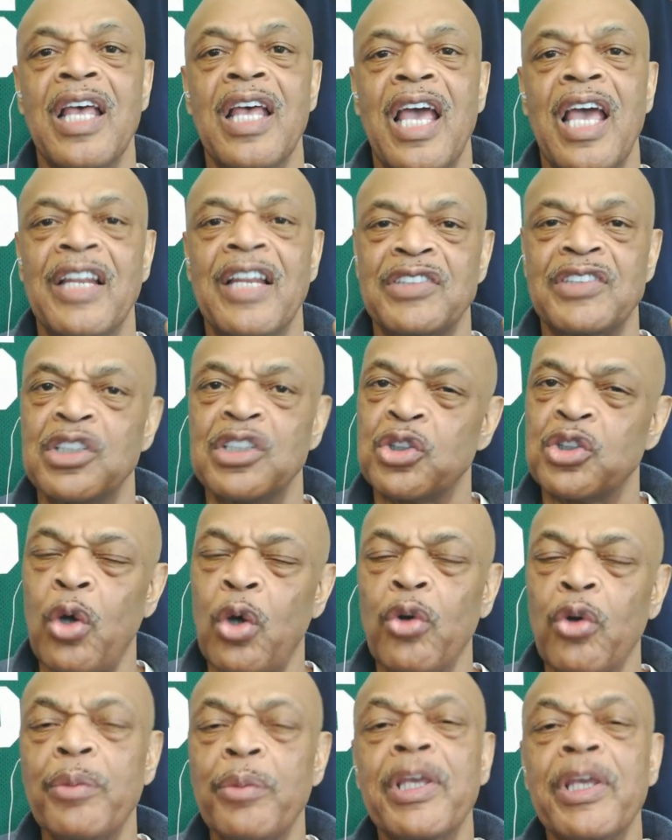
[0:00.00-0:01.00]
And if she
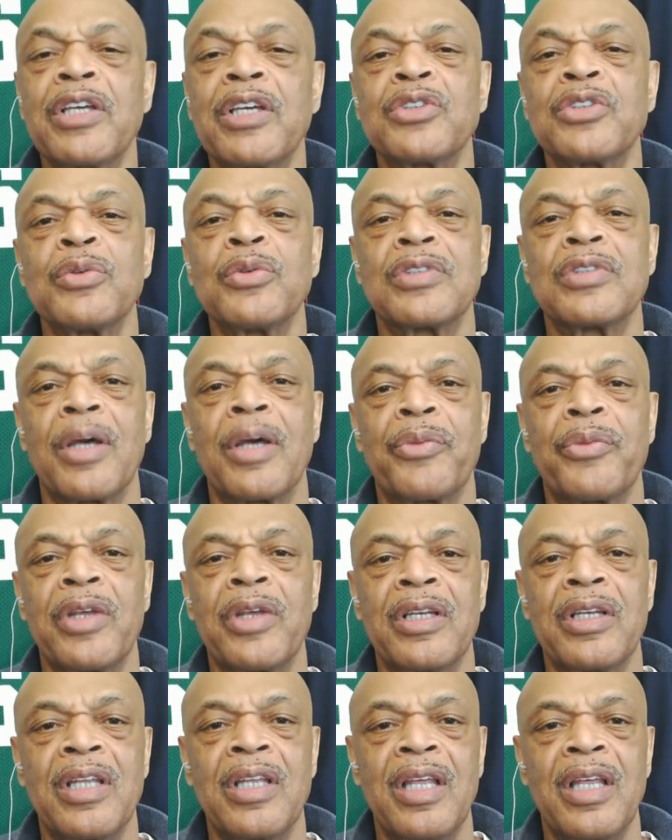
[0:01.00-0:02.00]
told him he could do
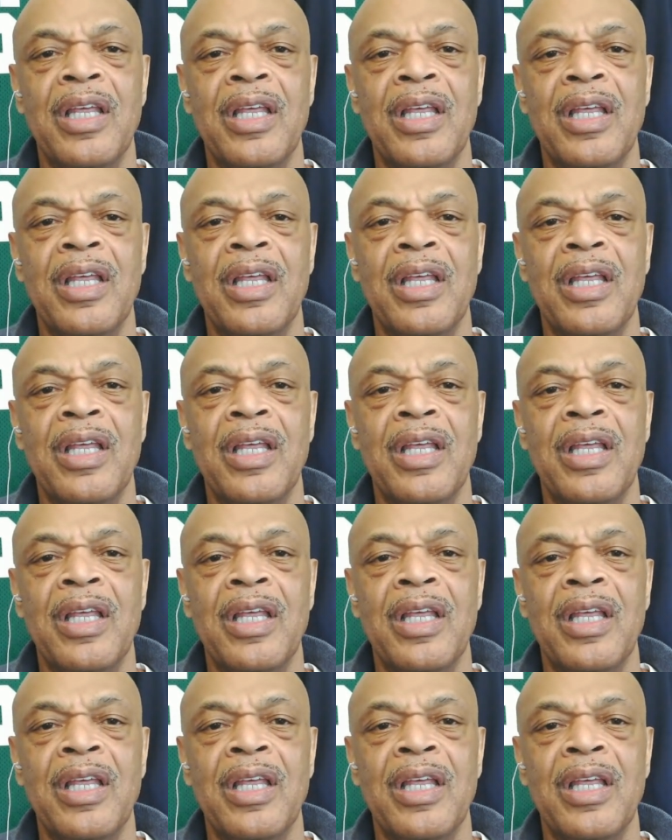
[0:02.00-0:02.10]
something,